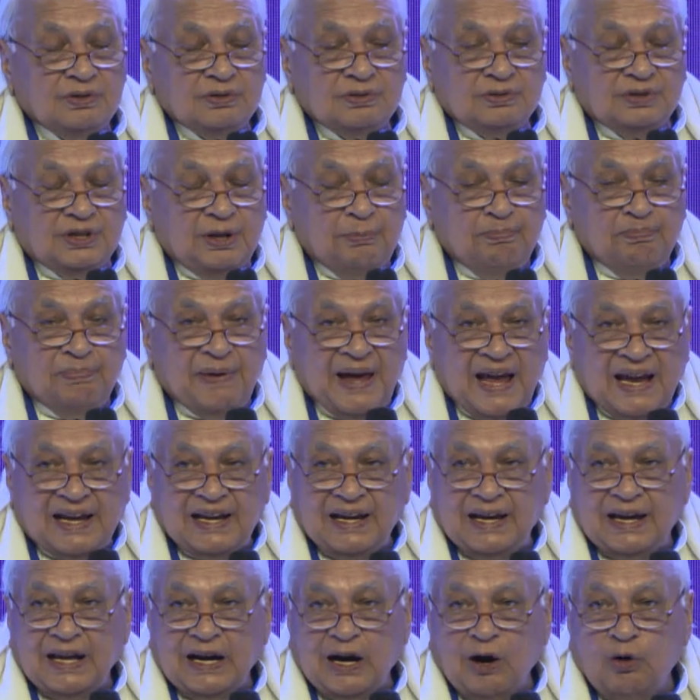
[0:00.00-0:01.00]
the
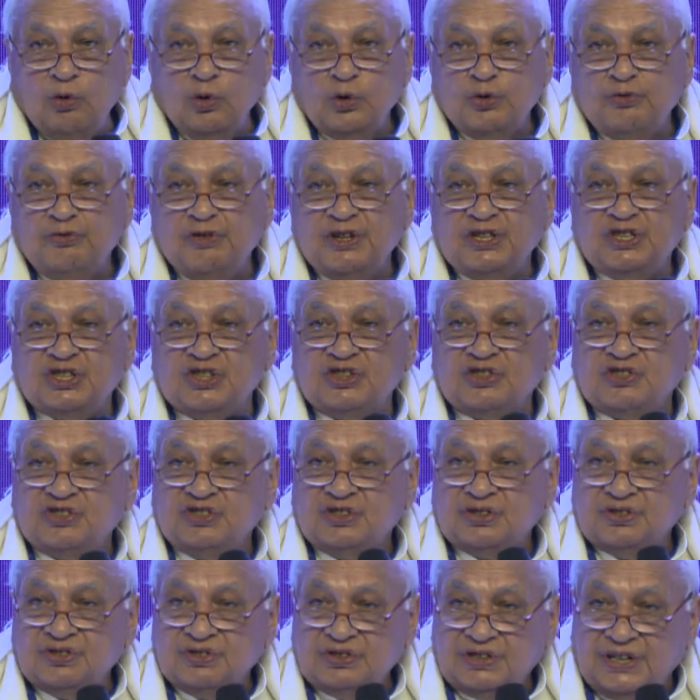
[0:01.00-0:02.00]
background which is
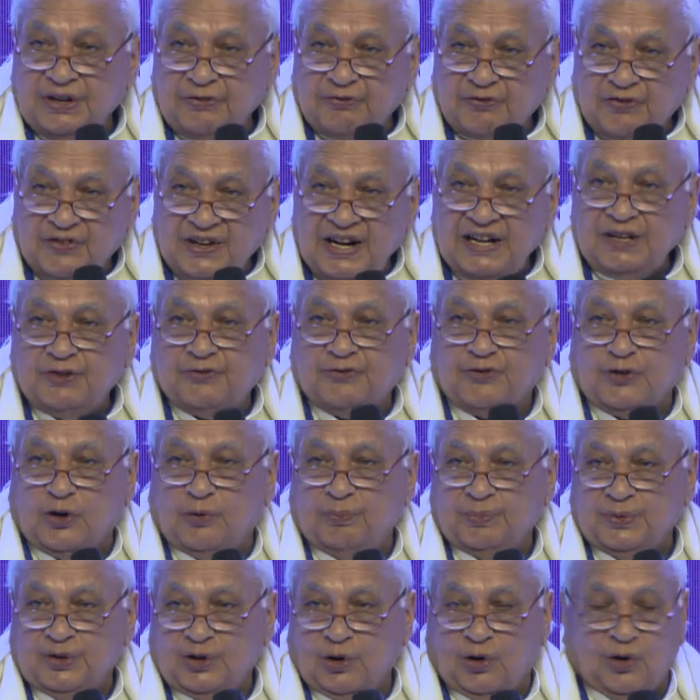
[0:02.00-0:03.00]
different
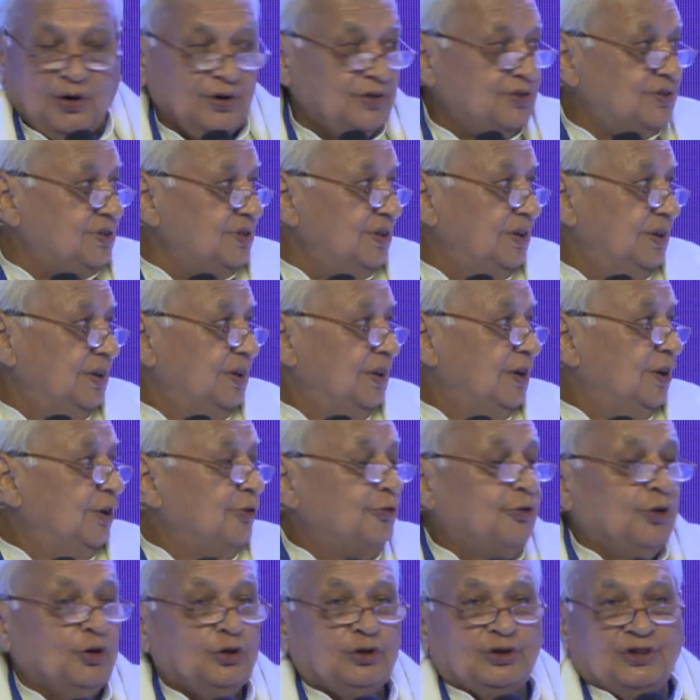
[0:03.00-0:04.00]
from yours,
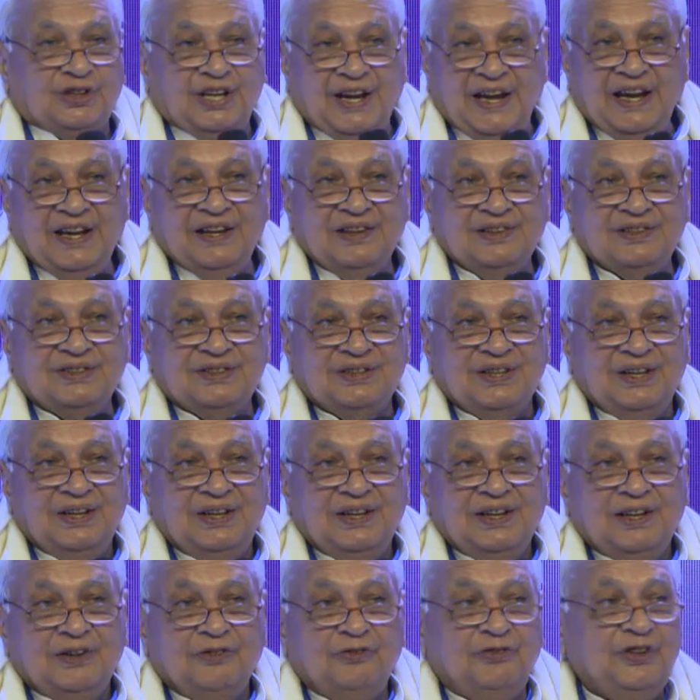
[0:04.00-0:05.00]
for things
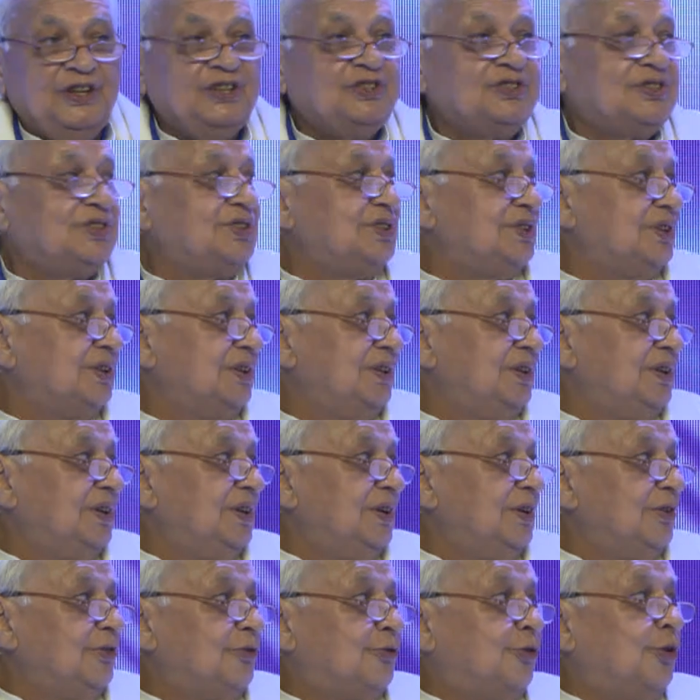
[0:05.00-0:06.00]
which
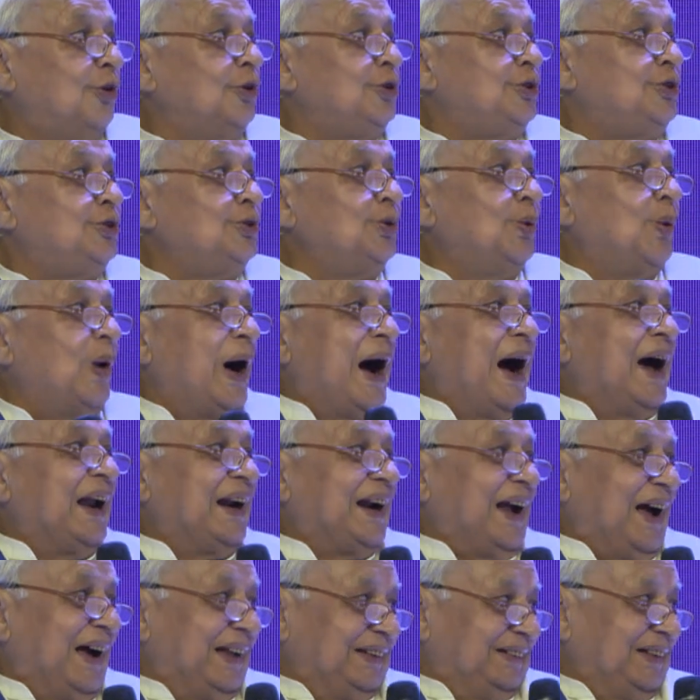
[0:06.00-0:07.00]
for you
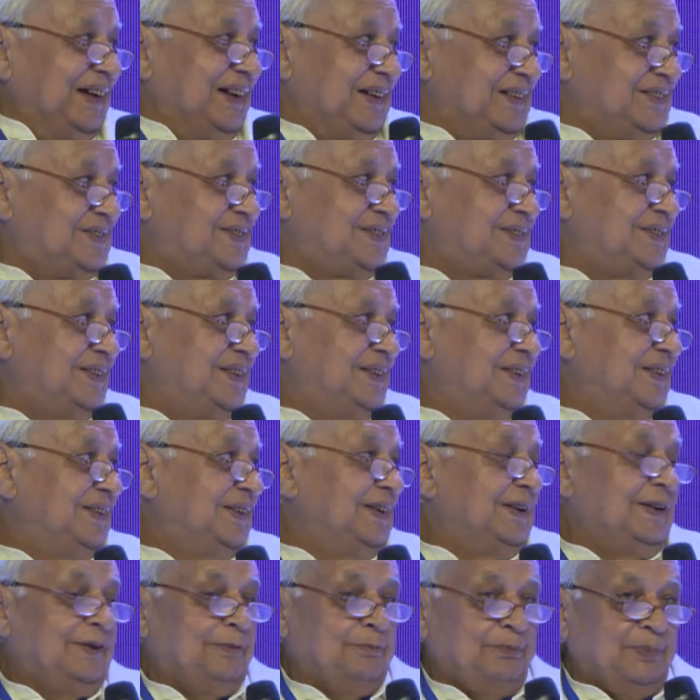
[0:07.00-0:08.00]
are others.
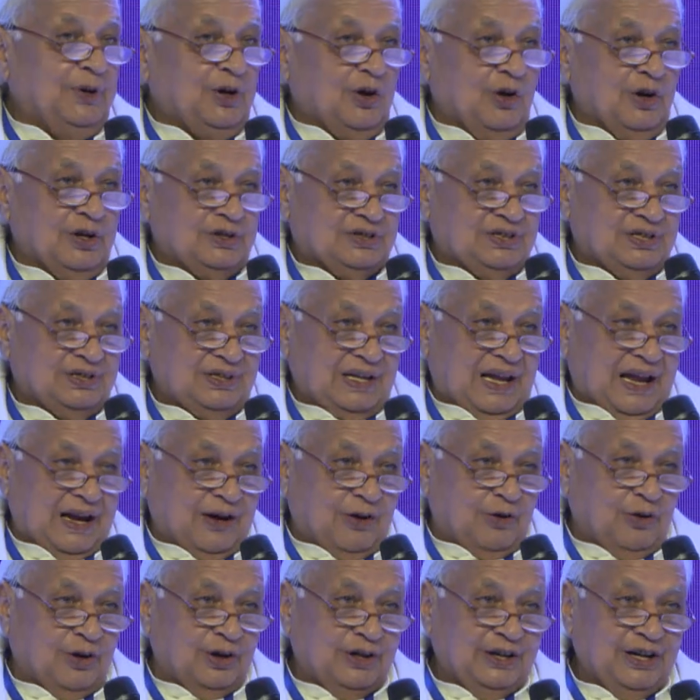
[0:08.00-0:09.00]
Because
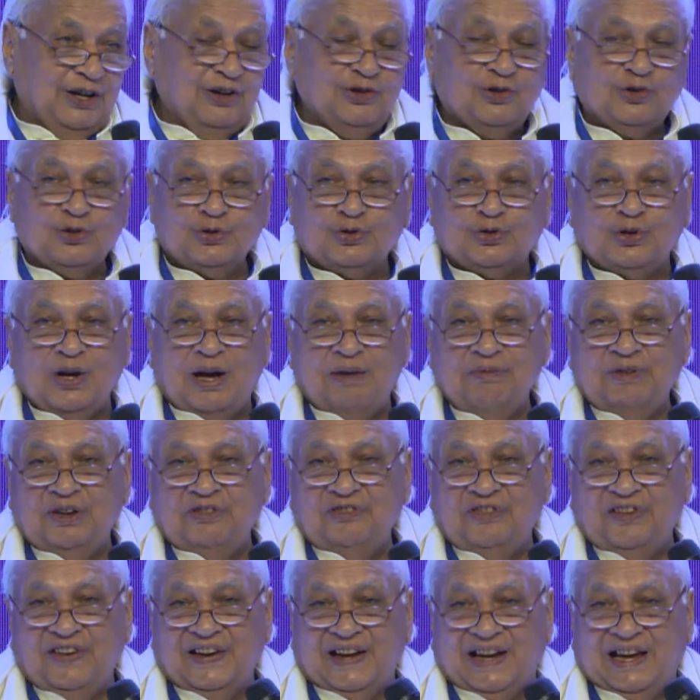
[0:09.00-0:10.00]
according to Swami
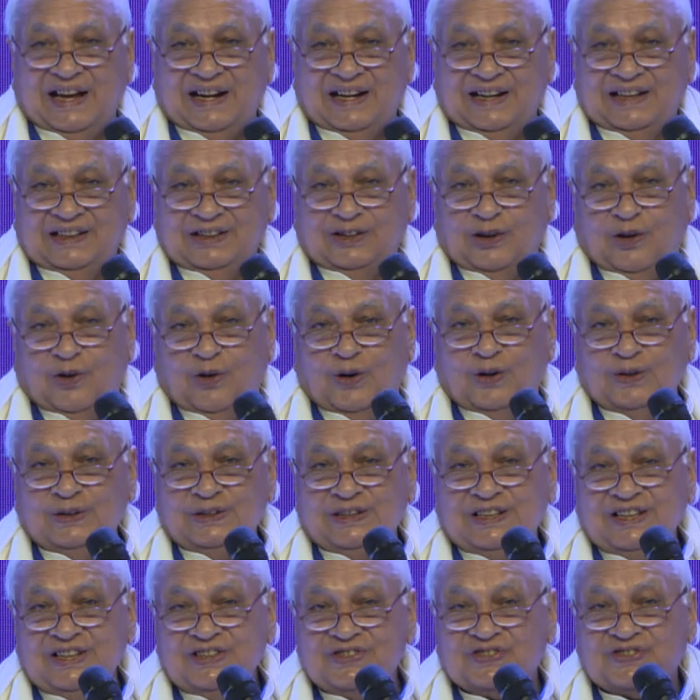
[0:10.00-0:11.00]
Vivekananda, all
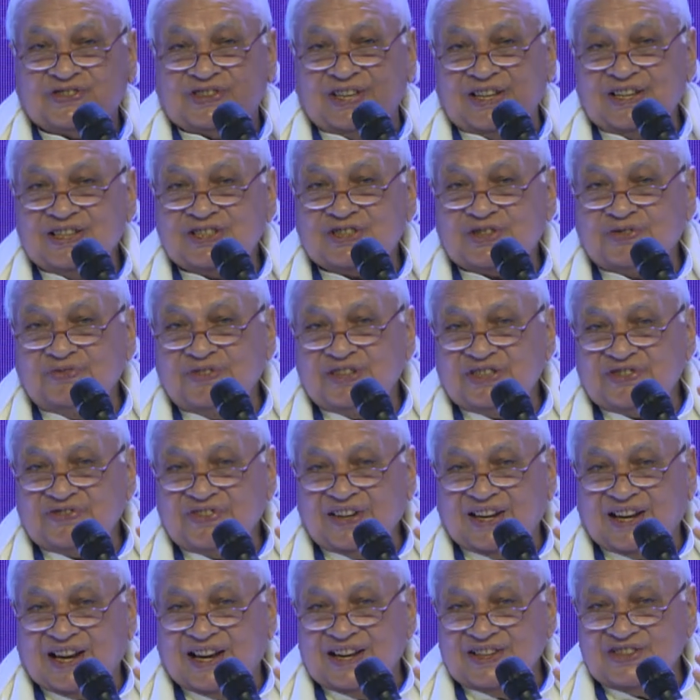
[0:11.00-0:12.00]
these things which we
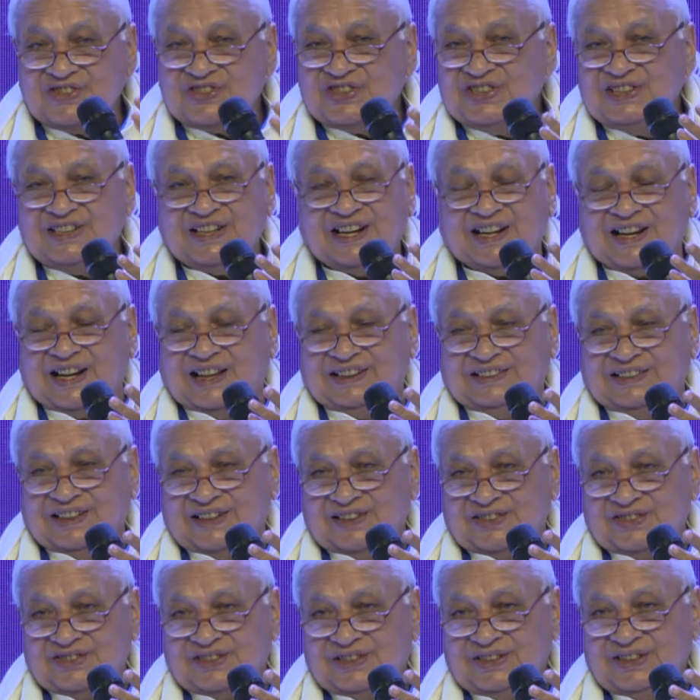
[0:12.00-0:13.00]
consider
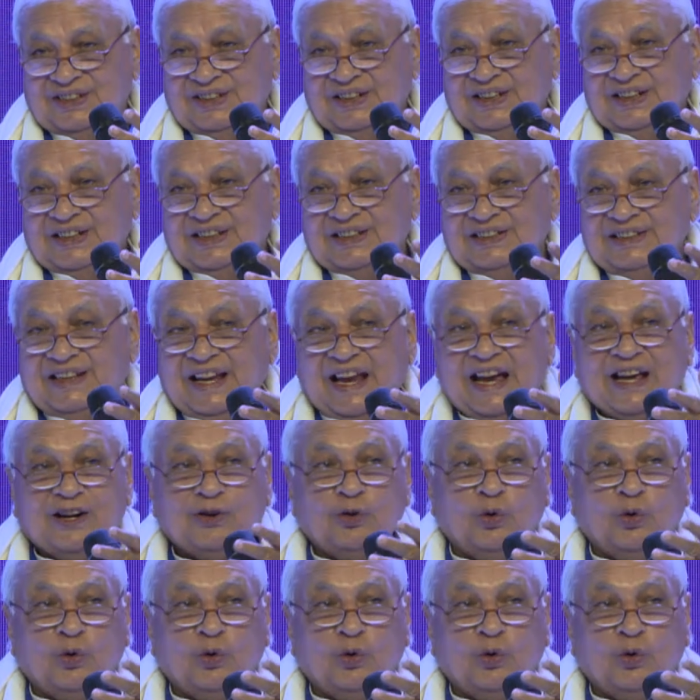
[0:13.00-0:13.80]
others, they are